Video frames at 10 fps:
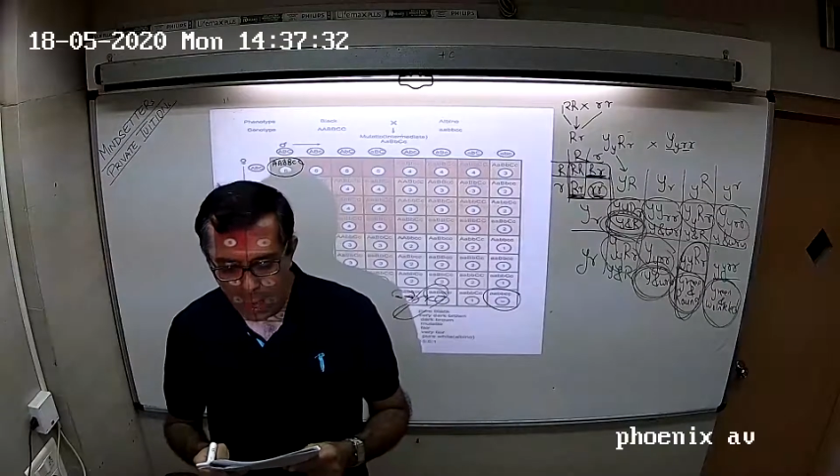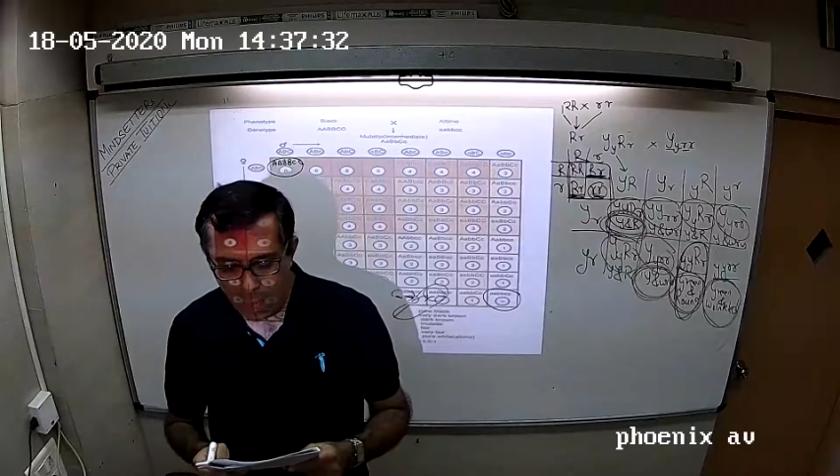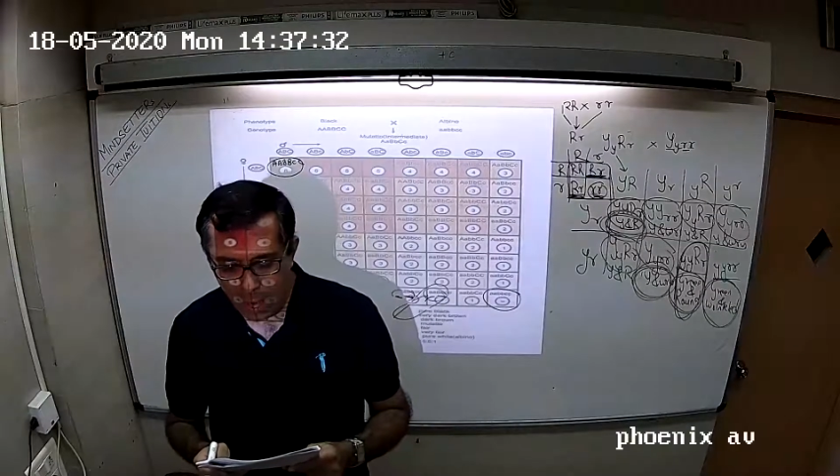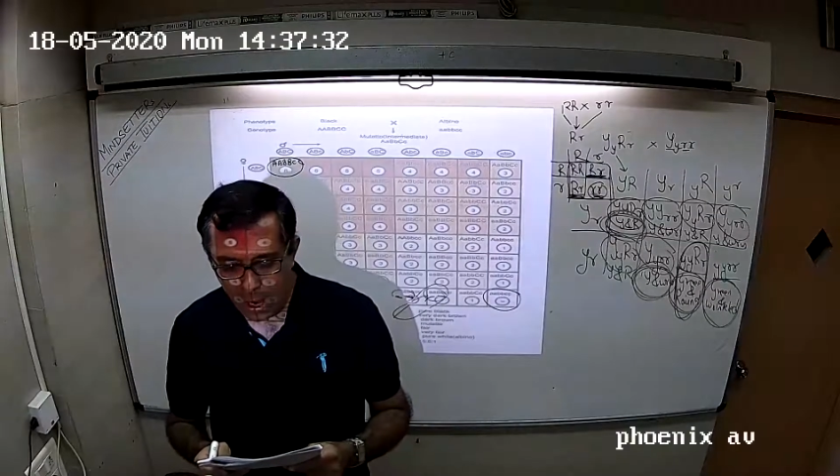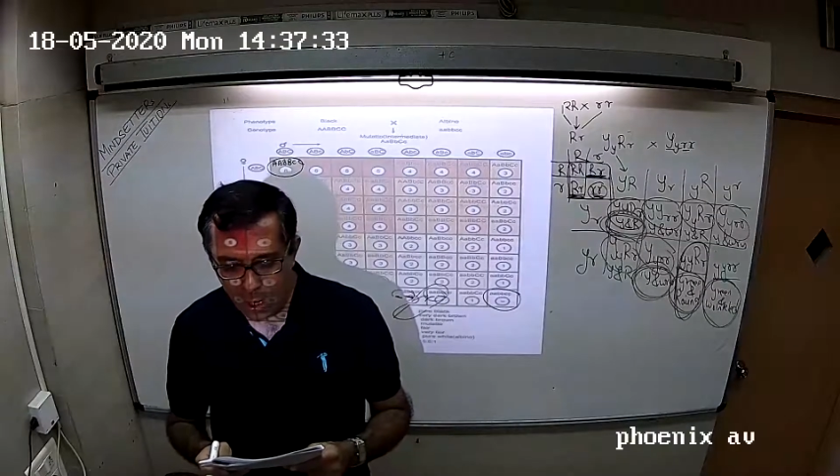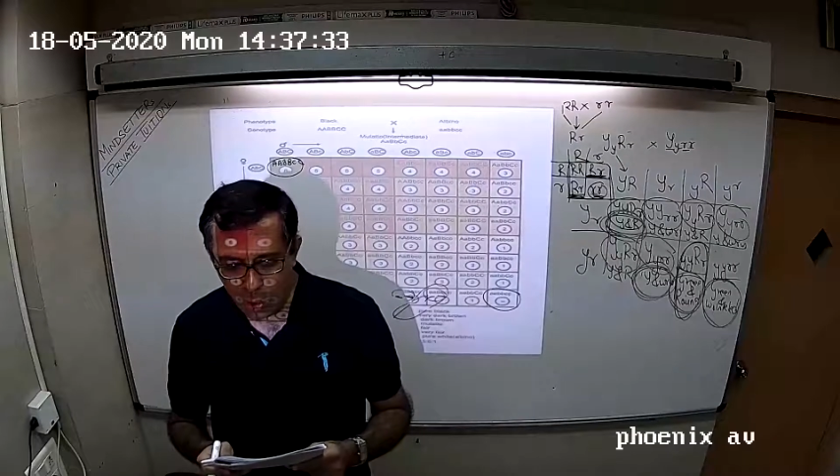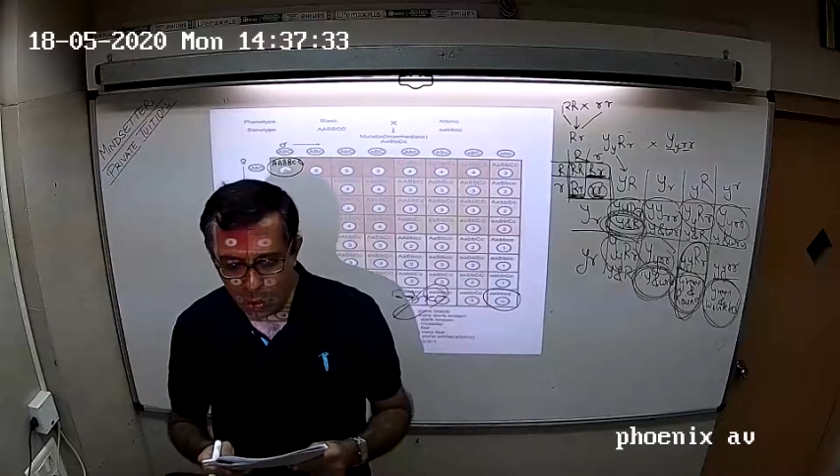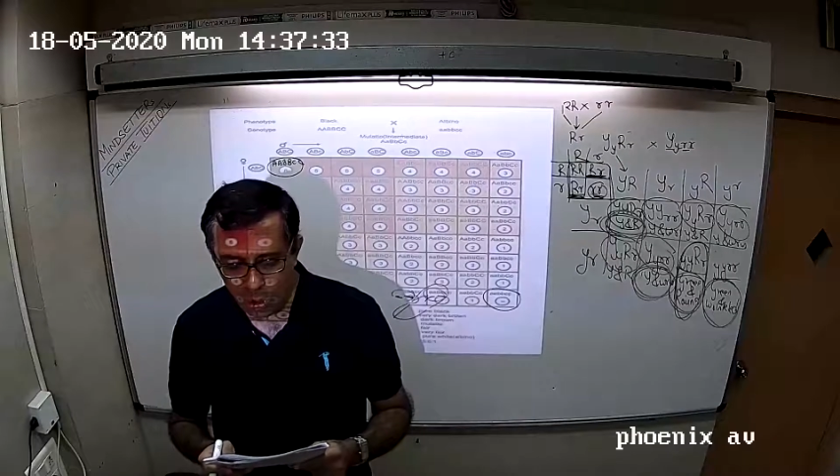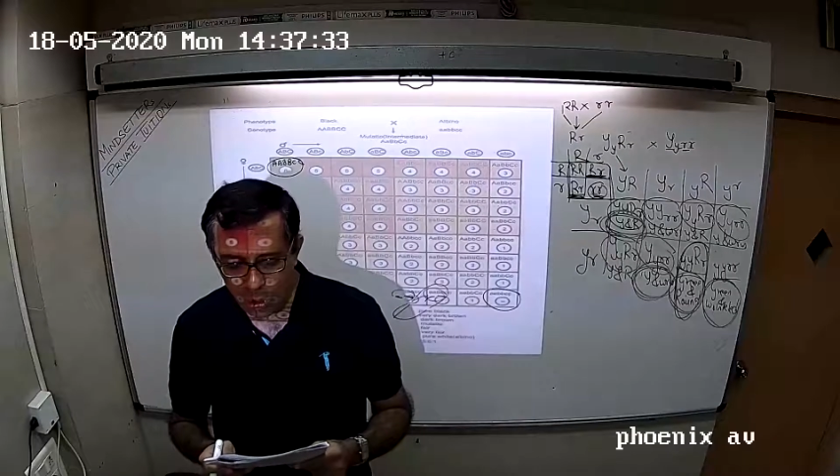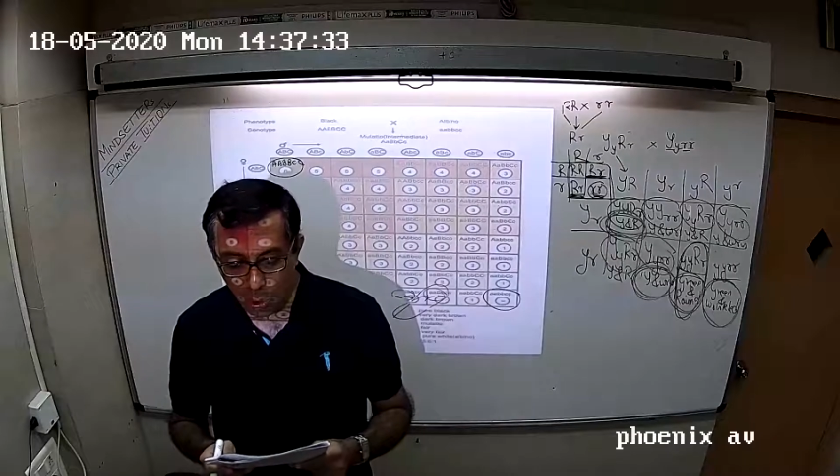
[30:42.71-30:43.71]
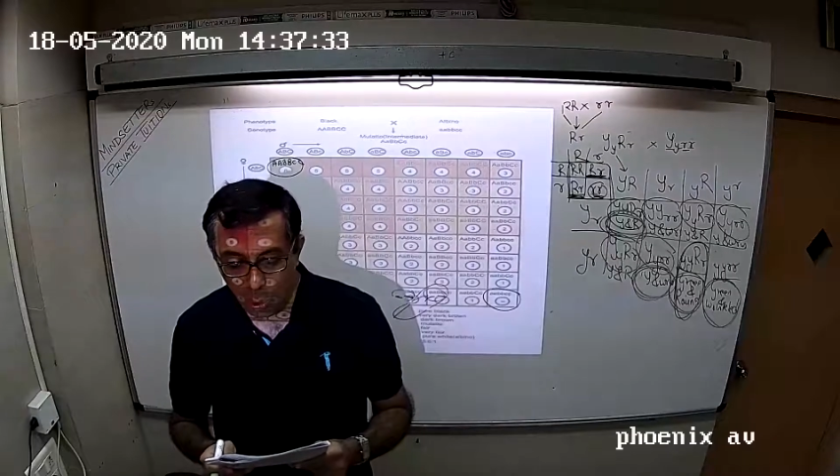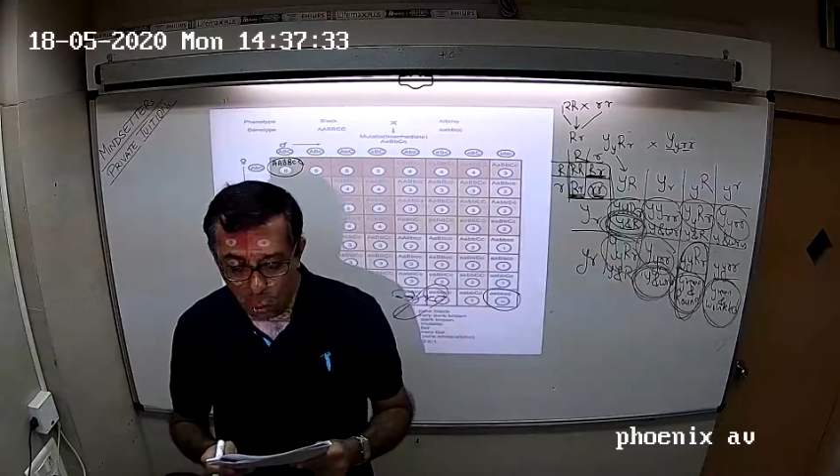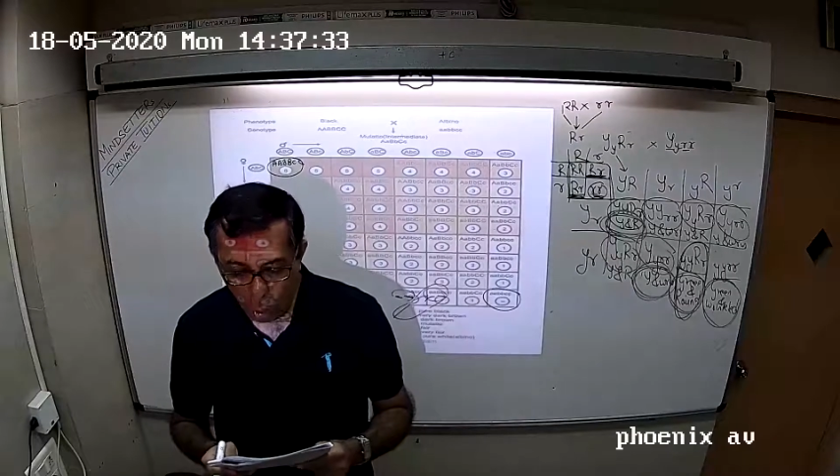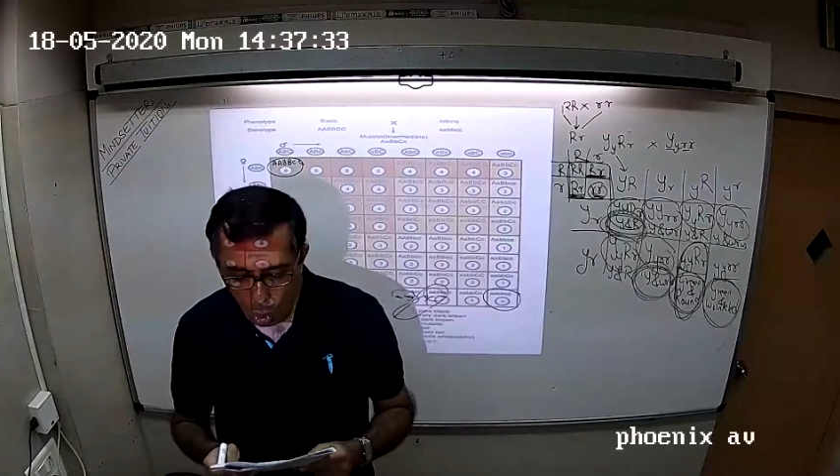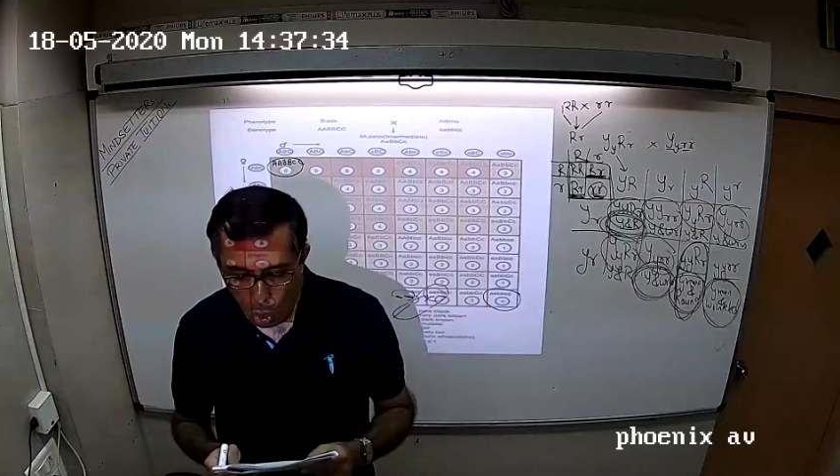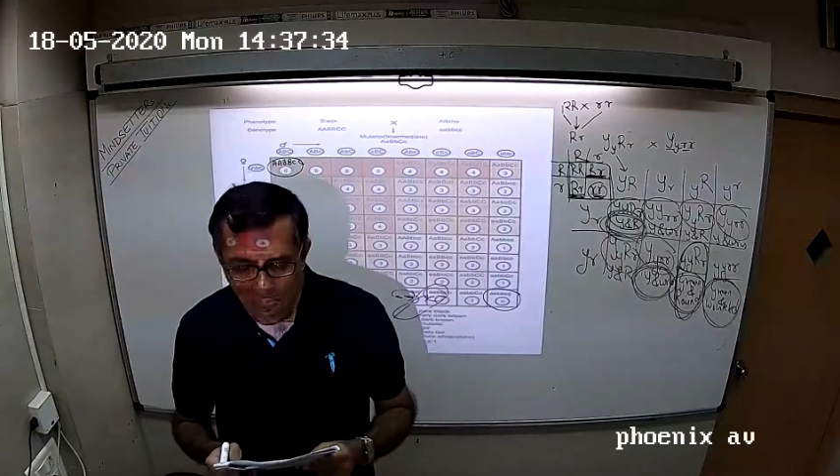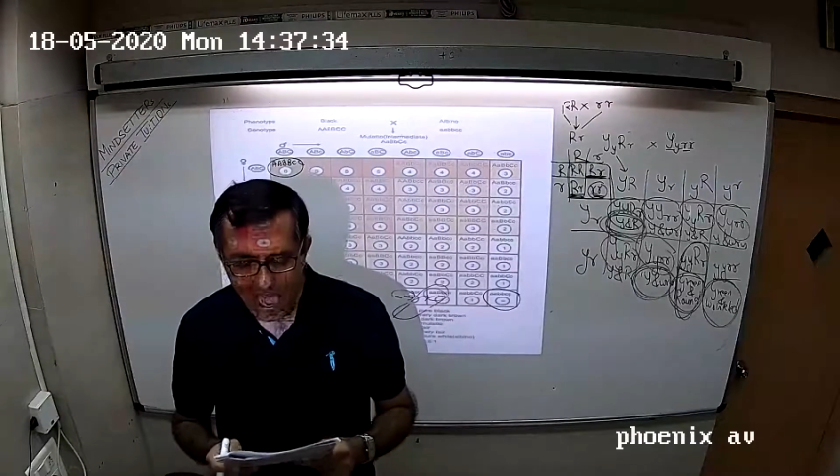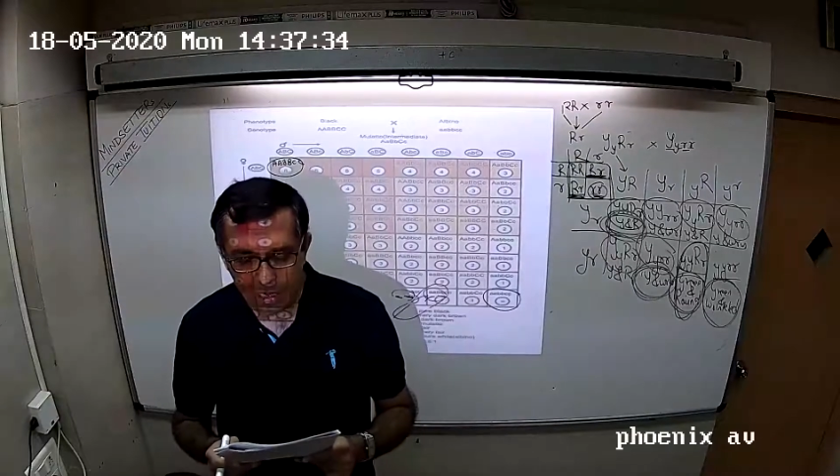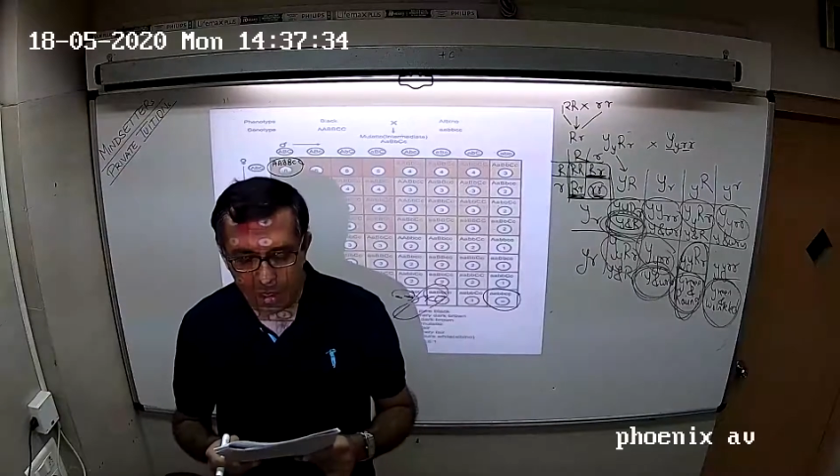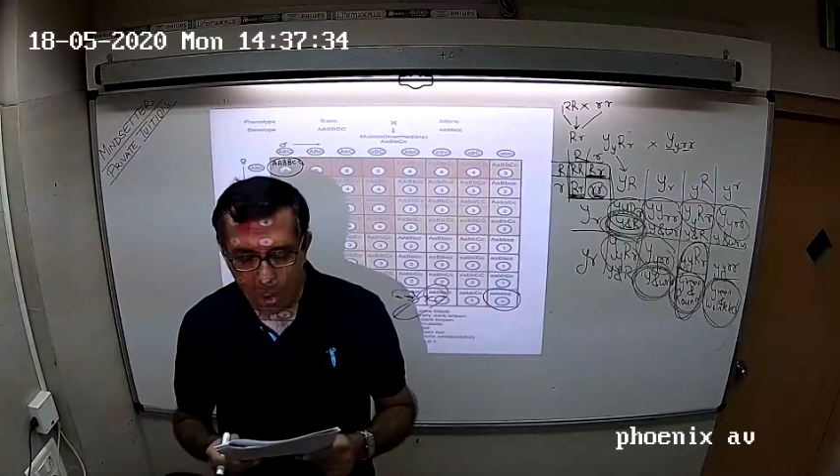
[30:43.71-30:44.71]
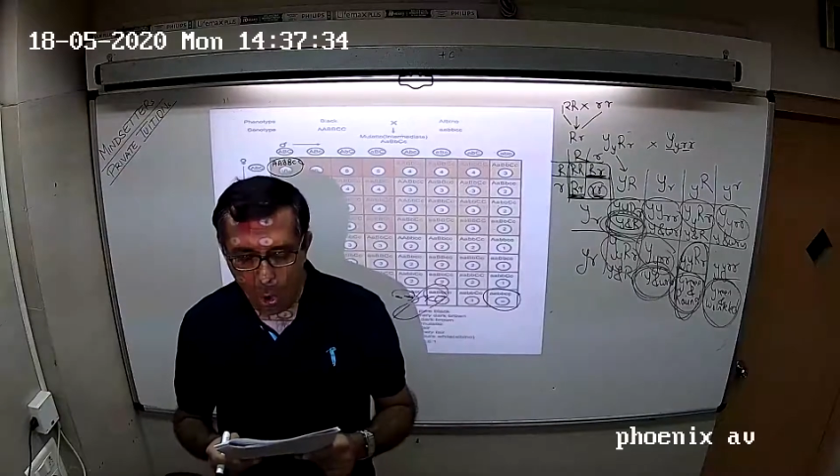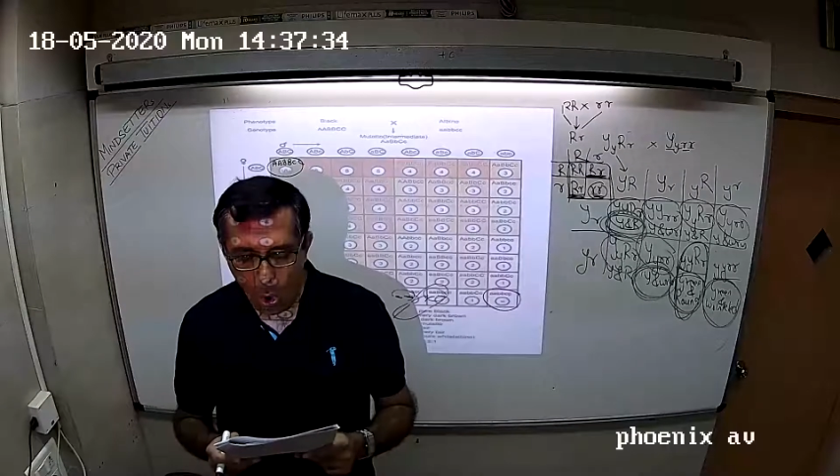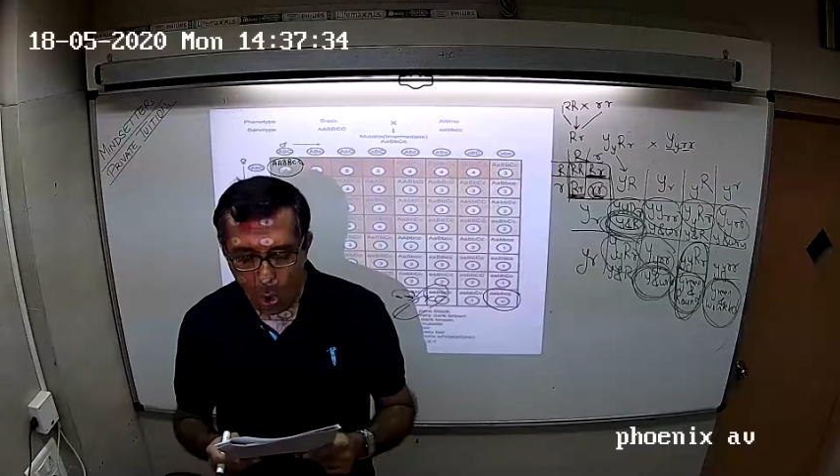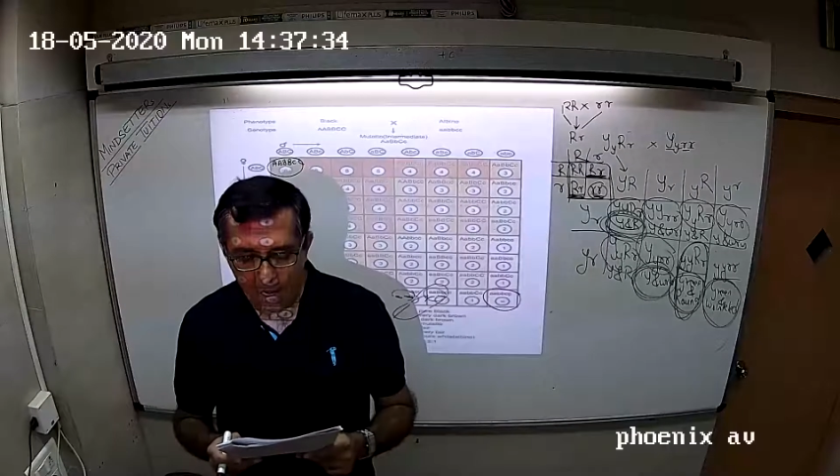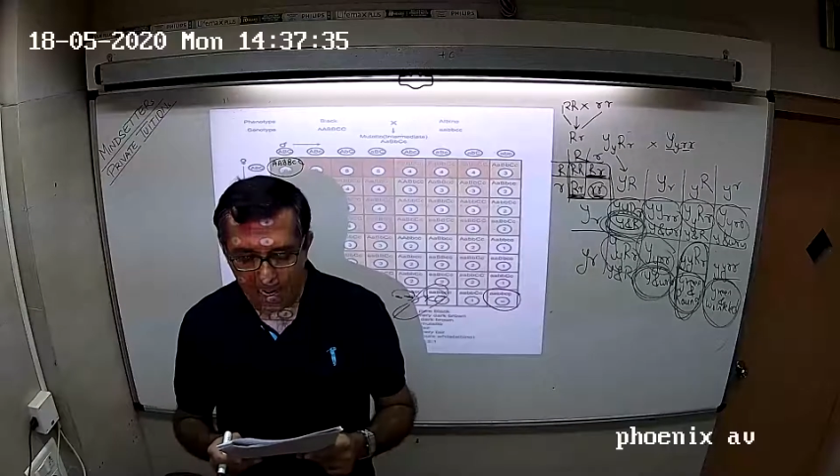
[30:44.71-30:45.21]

produced Rowan coat